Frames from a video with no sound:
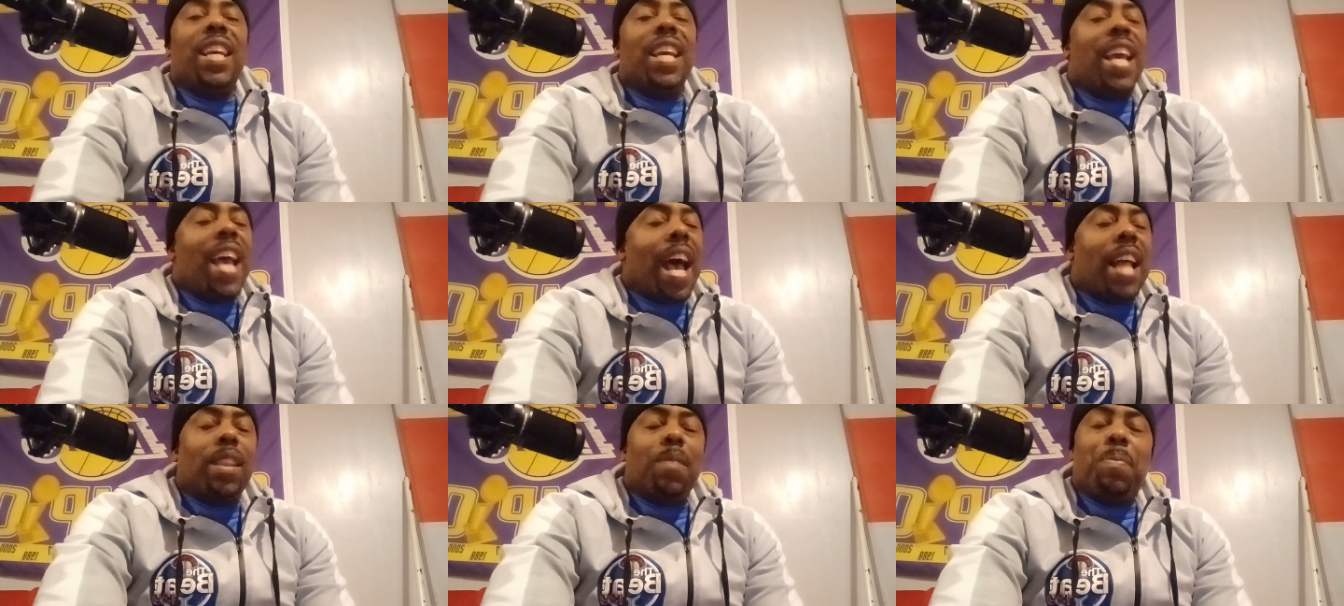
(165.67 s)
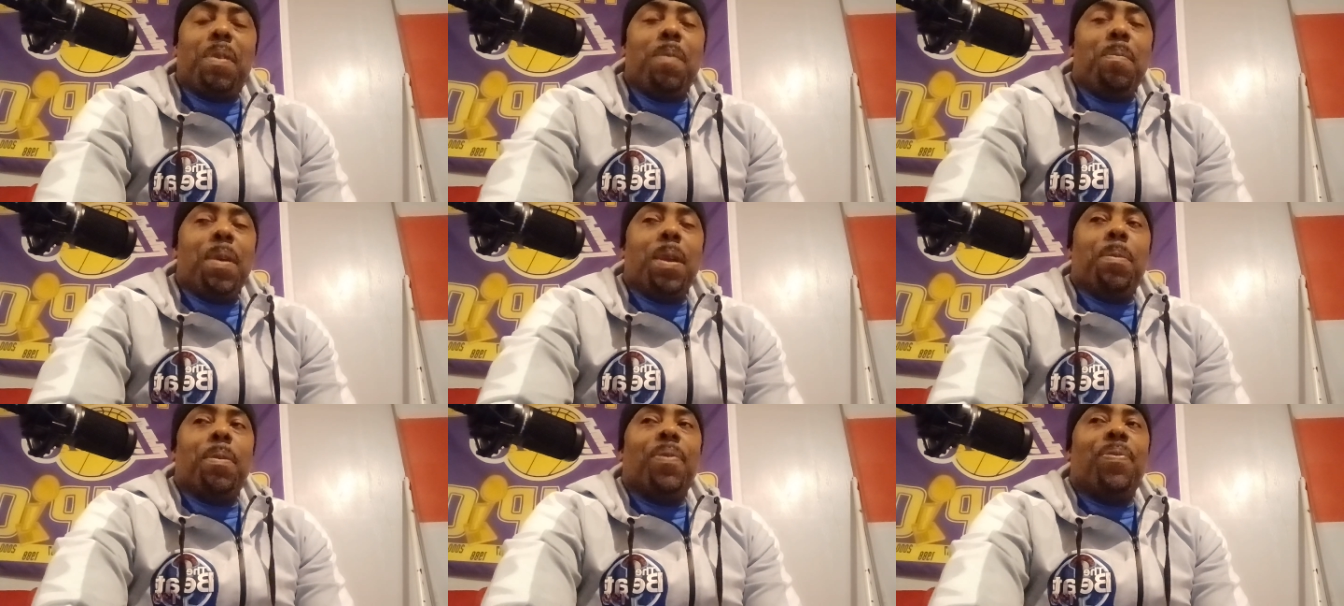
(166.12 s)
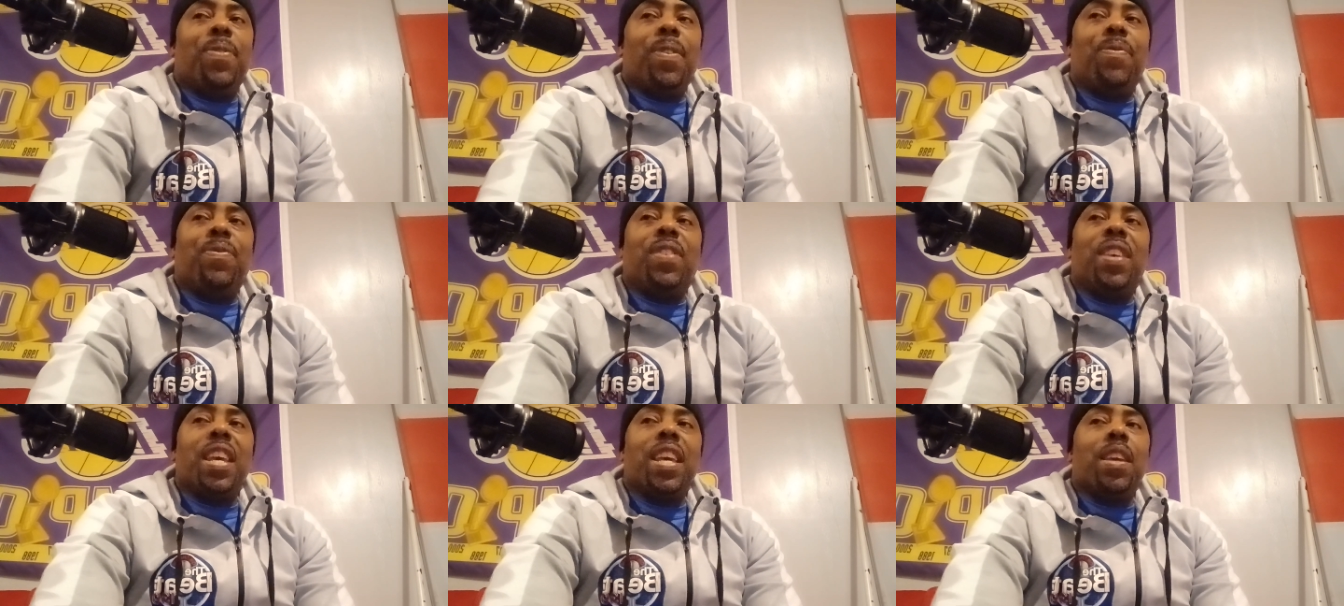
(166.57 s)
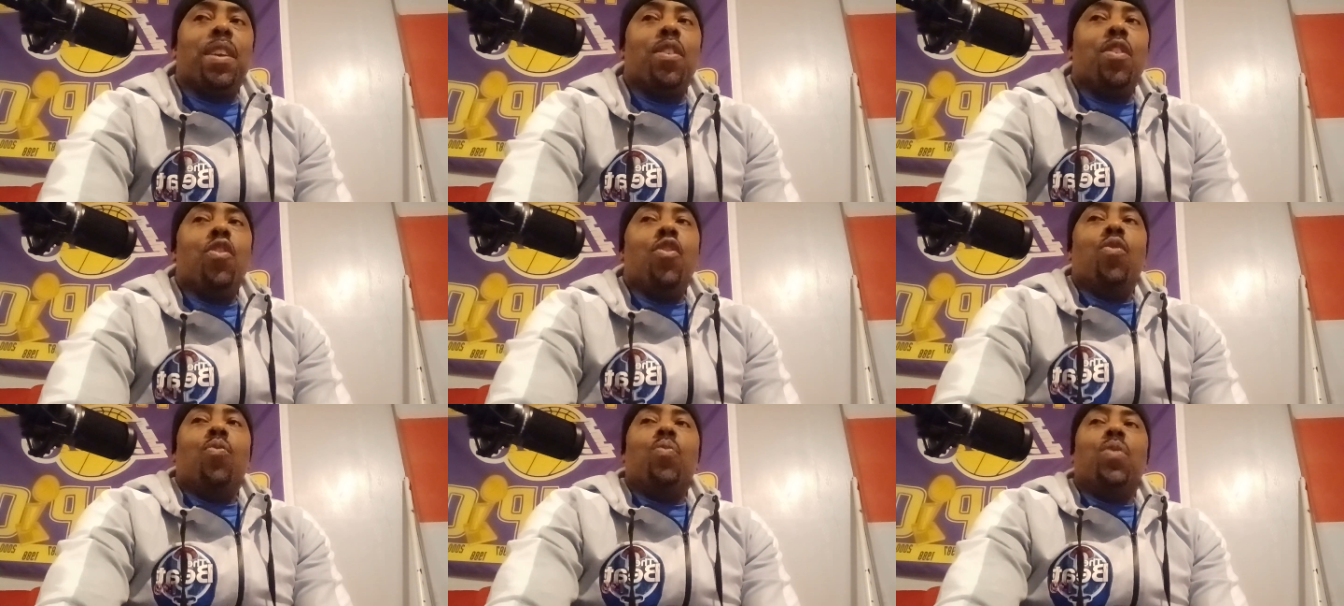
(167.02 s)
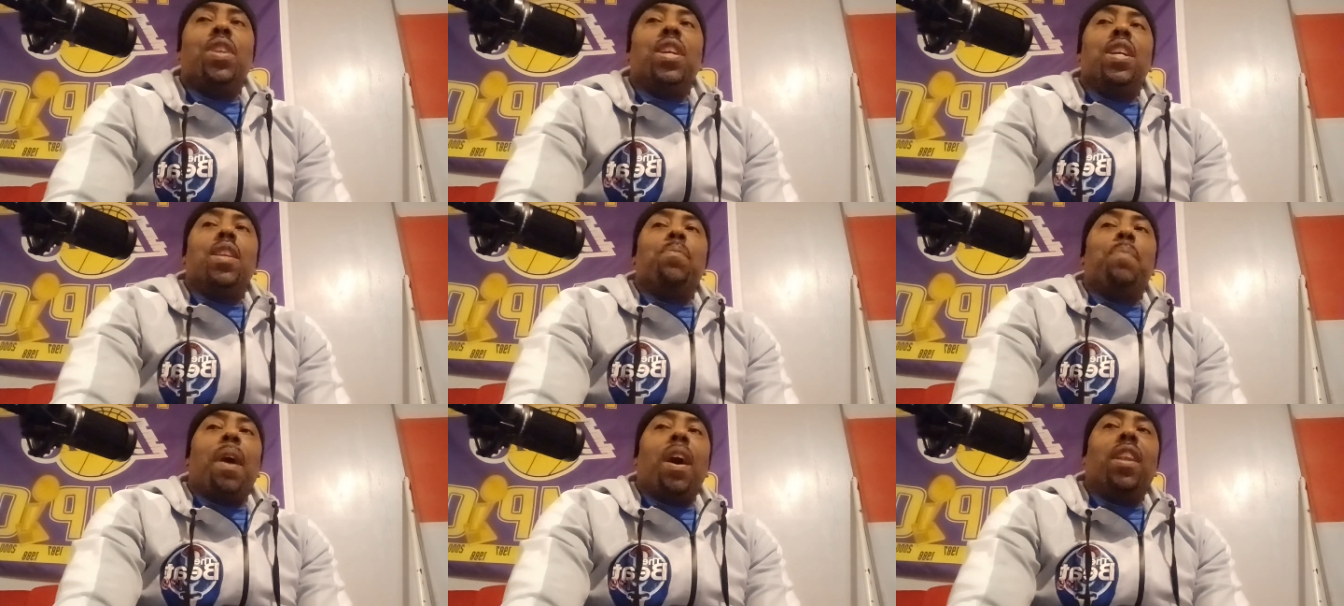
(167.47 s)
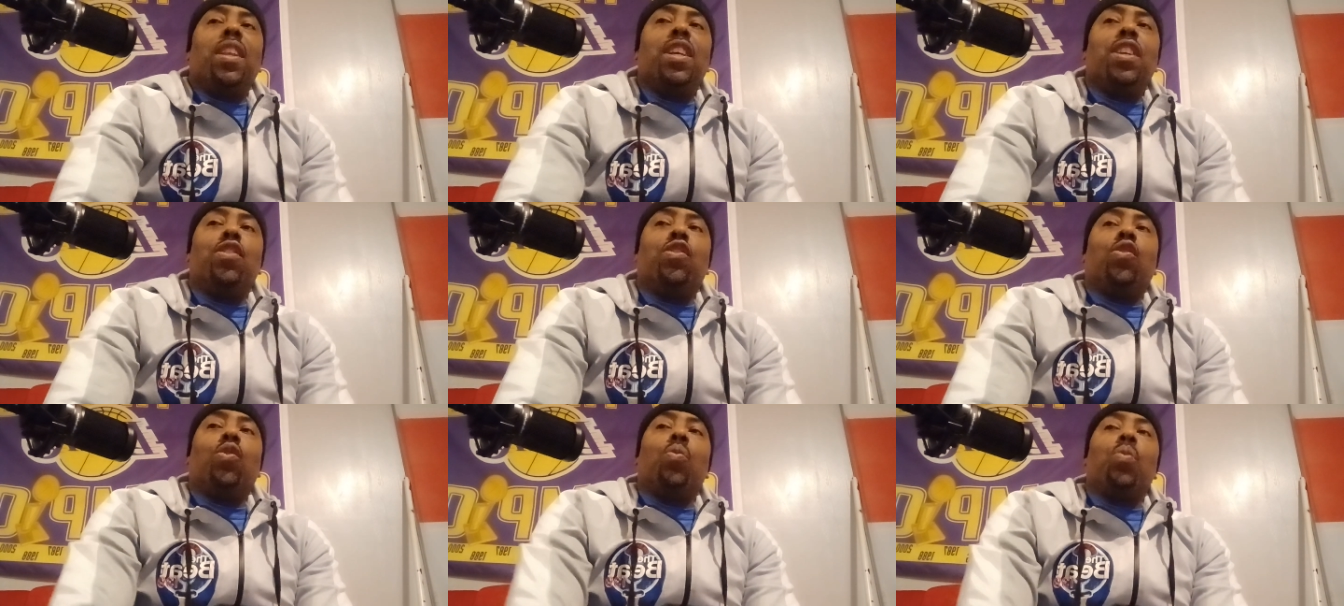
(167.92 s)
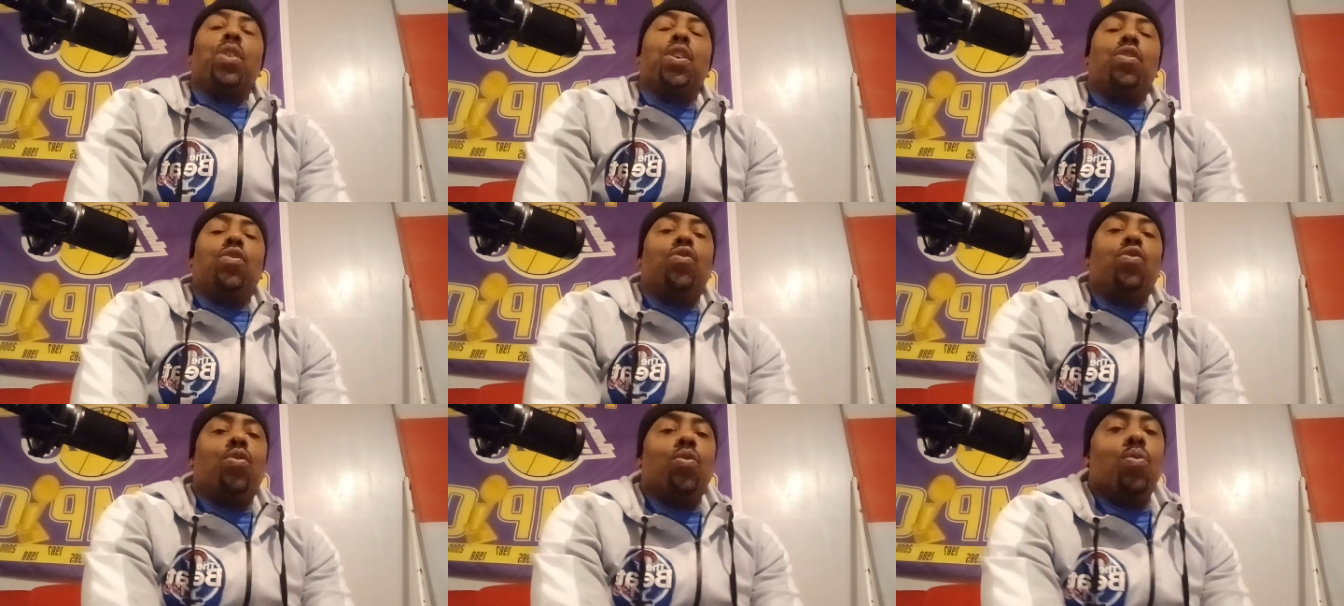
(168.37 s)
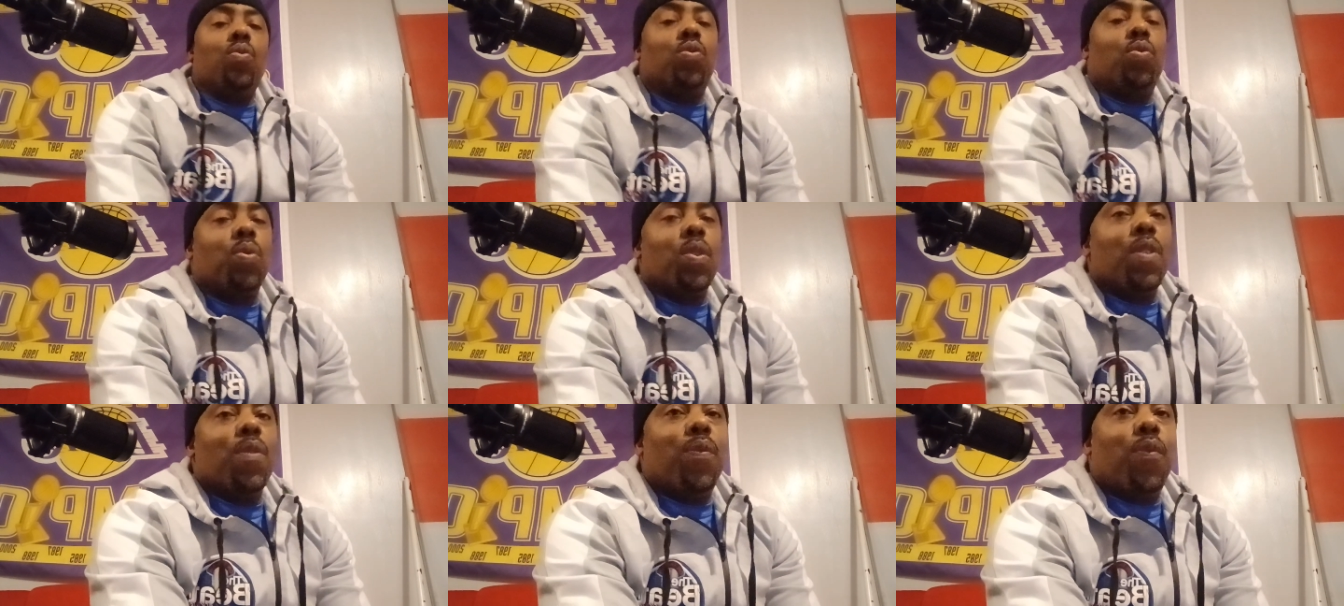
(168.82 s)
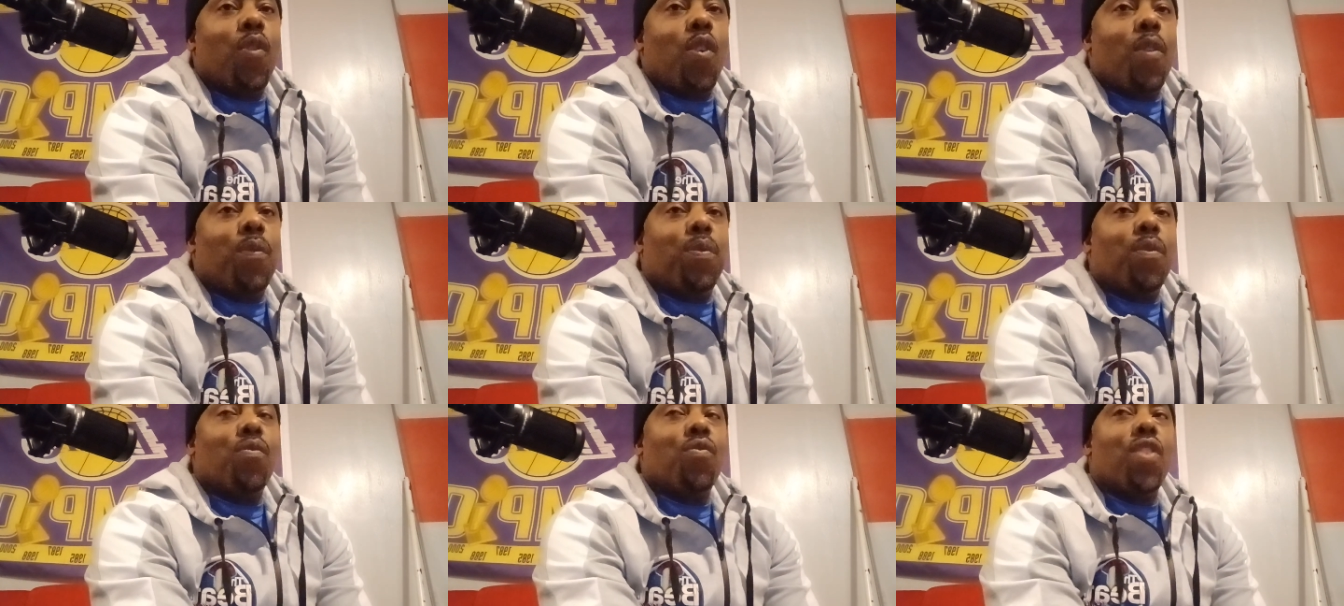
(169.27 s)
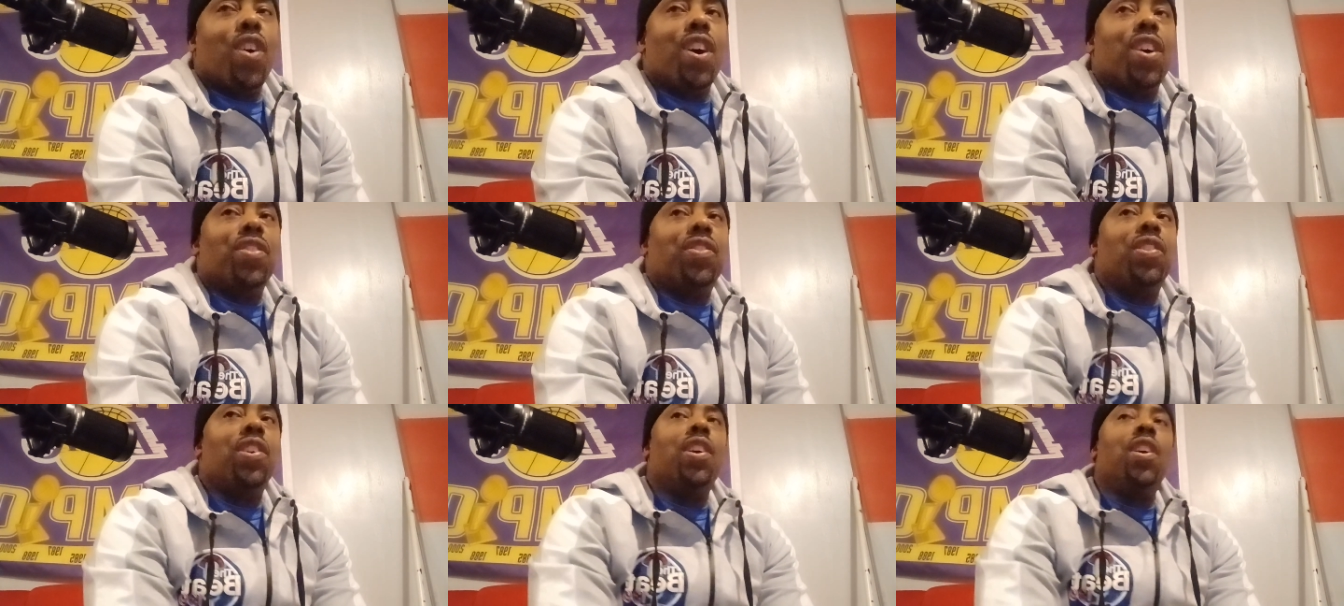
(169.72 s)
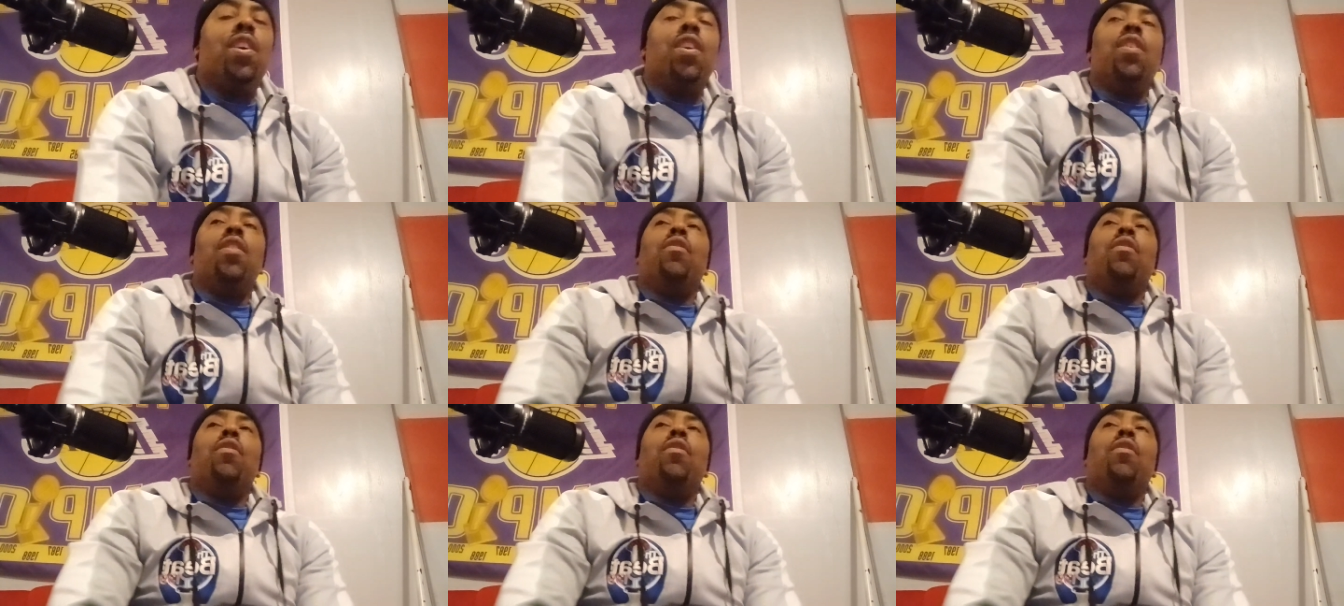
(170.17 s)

it had to be minimum 15. We need about at least 22, 24 from Russ.